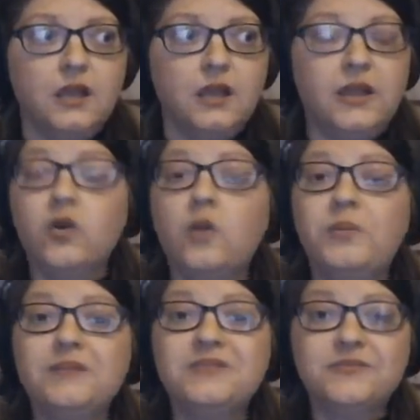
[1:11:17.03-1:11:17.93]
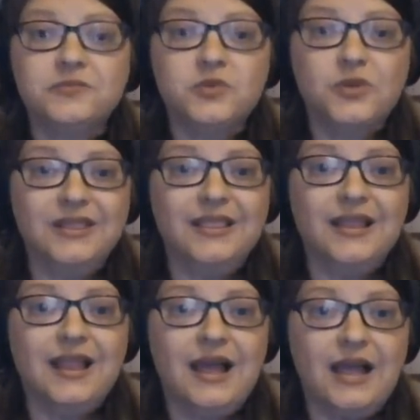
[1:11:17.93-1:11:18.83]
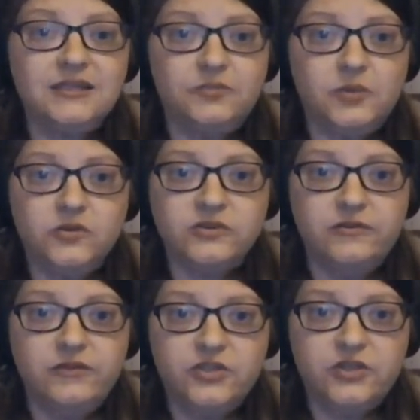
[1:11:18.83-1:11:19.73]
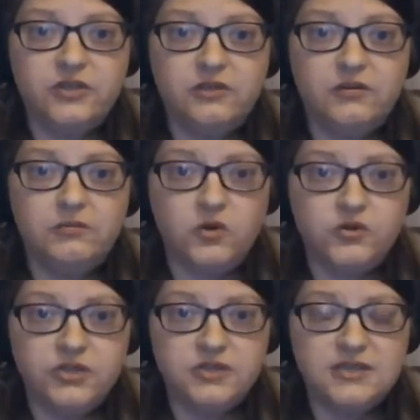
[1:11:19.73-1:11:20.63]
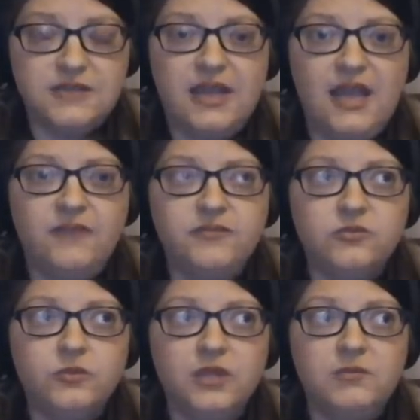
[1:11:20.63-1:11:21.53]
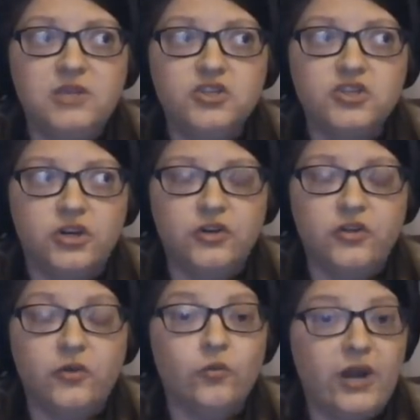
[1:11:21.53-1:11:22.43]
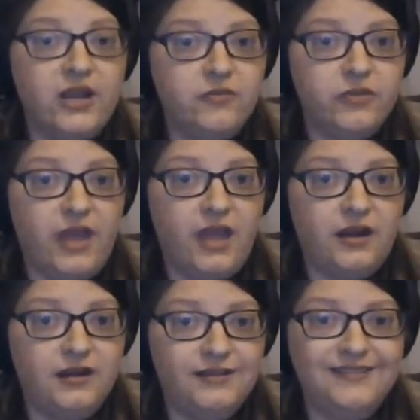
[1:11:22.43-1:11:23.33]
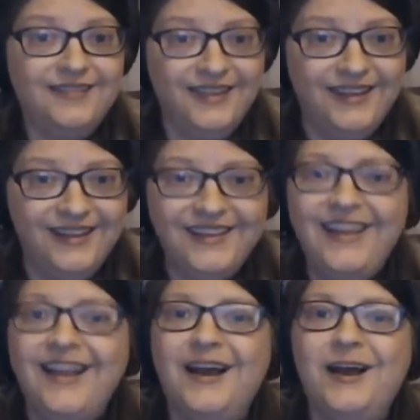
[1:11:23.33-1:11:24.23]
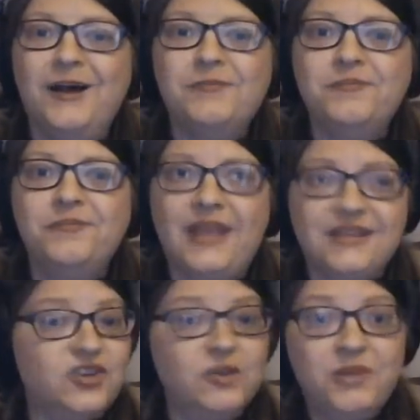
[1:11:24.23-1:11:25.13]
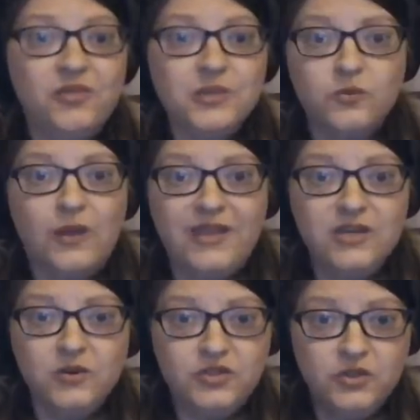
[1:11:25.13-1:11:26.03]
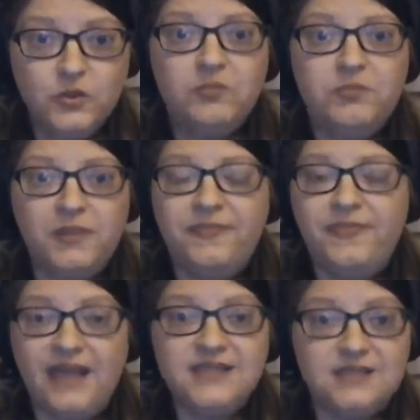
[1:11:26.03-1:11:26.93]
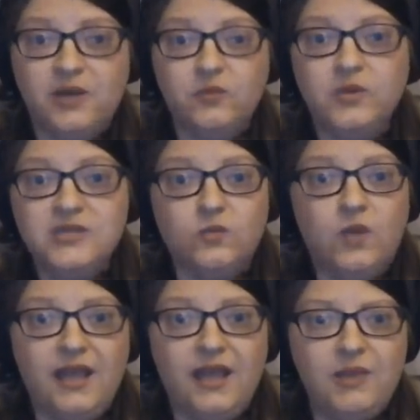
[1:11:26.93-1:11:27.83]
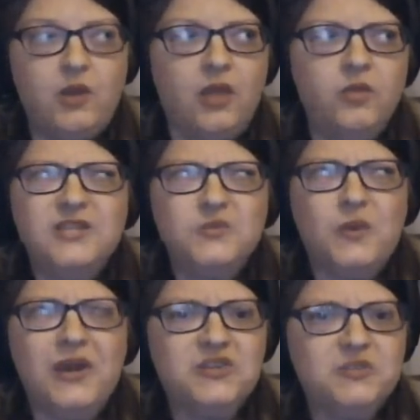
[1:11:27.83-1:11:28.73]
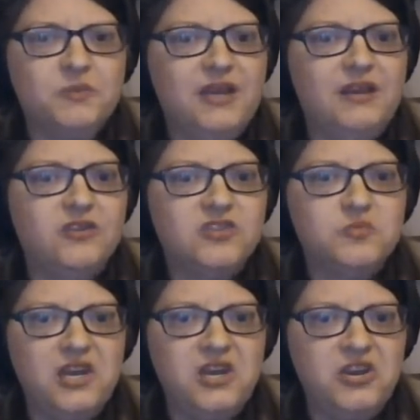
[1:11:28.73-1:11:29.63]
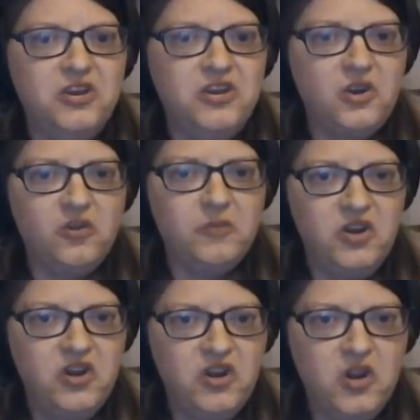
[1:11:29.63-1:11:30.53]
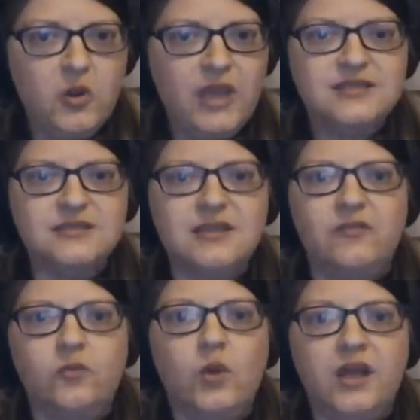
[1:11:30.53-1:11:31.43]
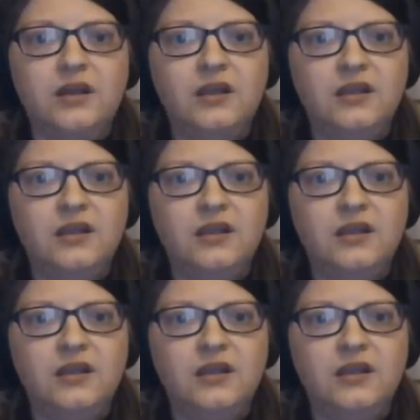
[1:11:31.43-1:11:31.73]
they're opening themselves up to a lot of post-conviction motions. And they have to really be sure they're ready for that. That shouldn't be the reason why they don't do it, but that's a big reason why. I mean, otherwise, why do you explain there have been no cases that have won